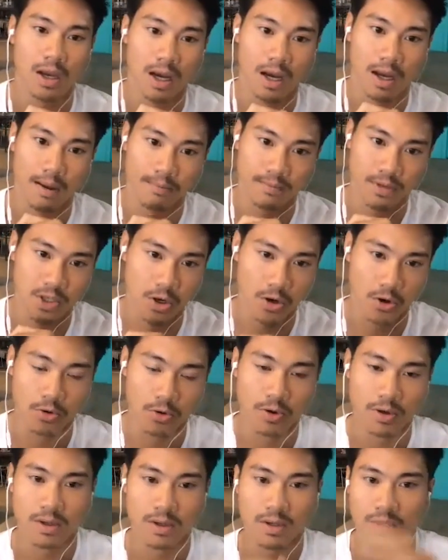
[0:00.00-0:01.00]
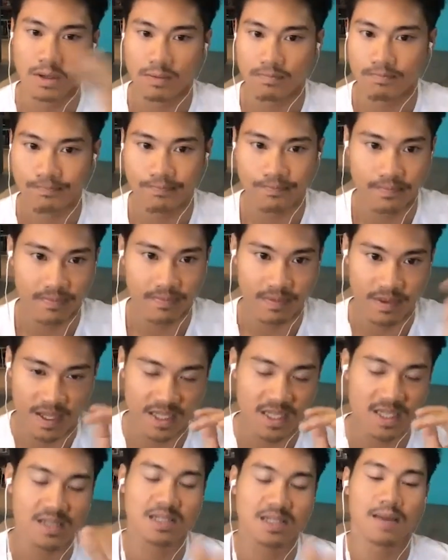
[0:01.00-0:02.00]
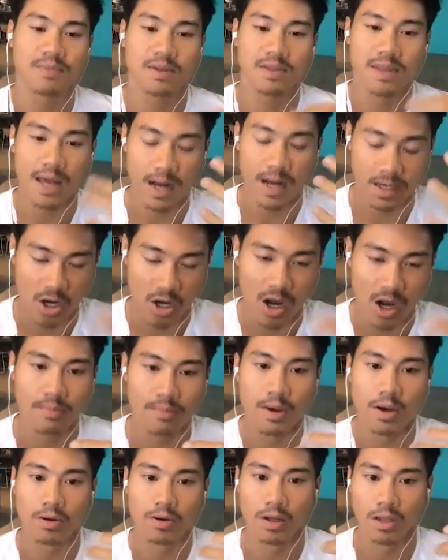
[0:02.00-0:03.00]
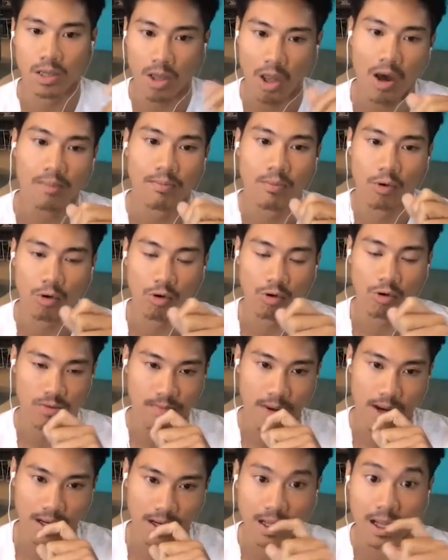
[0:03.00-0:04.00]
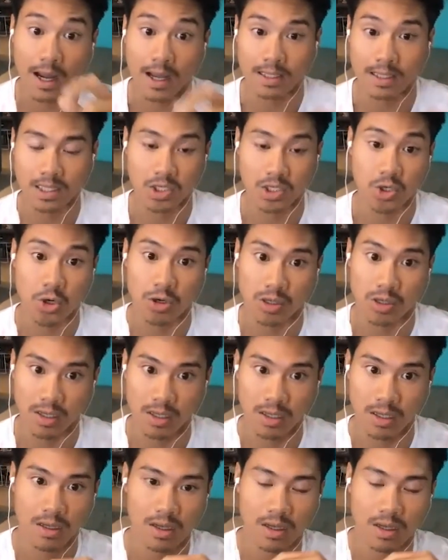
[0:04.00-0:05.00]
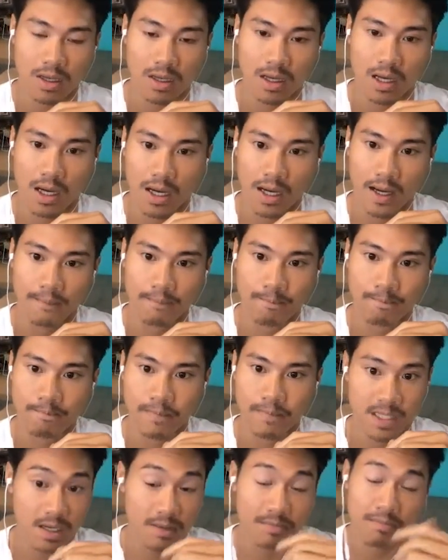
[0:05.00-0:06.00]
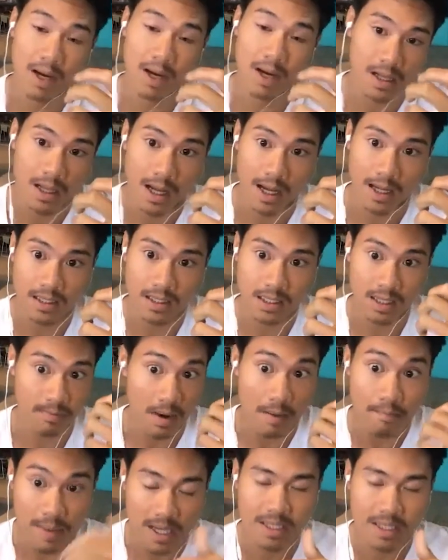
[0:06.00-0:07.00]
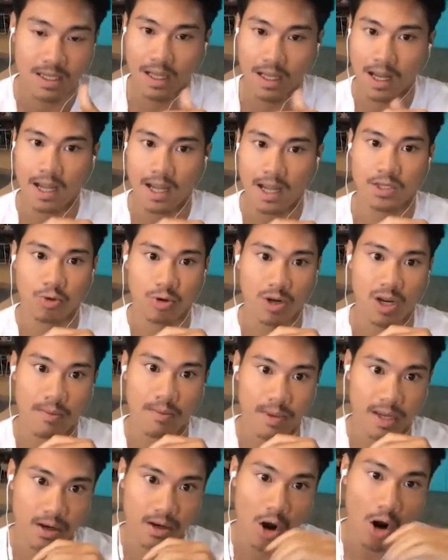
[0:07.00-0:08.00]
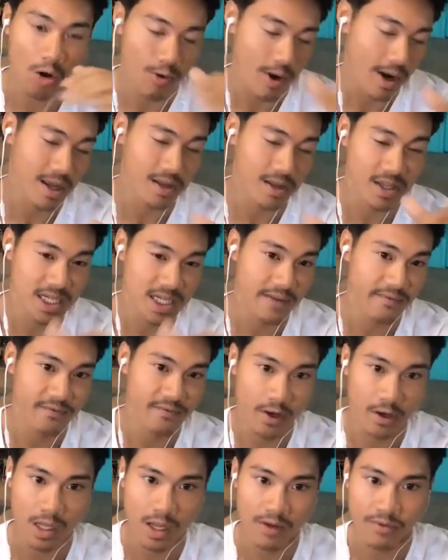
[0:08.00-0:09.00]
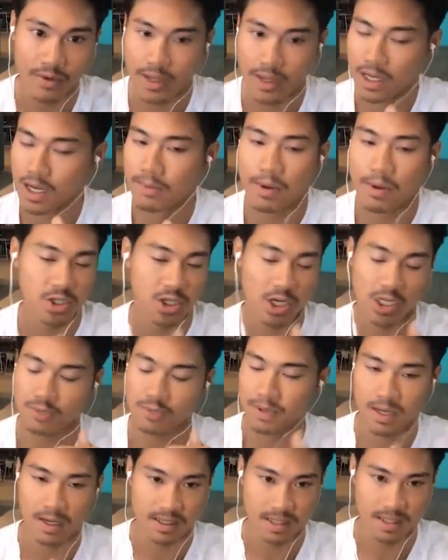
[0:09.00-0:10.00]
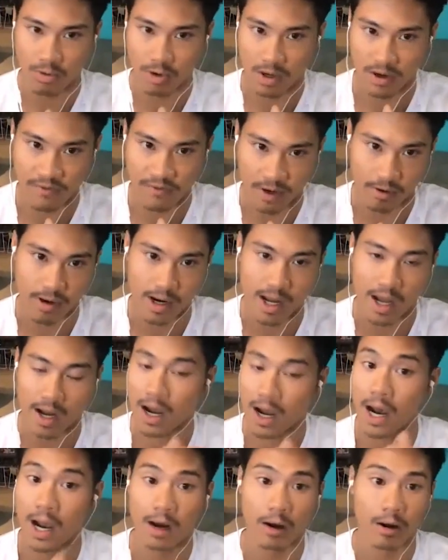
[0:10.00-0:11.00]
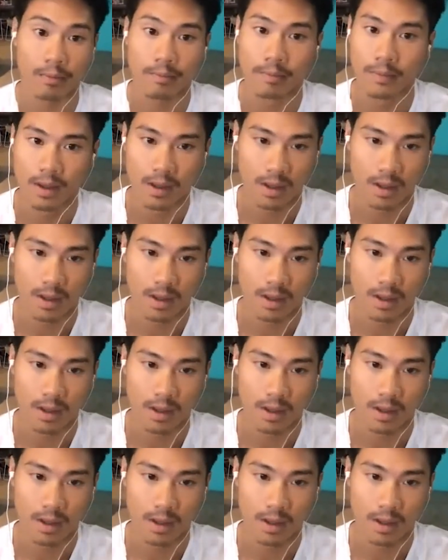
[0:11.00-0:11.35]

Um, so this is something that I talk about a lot more with my clients internally. Um, some of my clients, some of my biggest clients who are coming in already at the seven-figure level, they come on just because they want to figure out how to hire.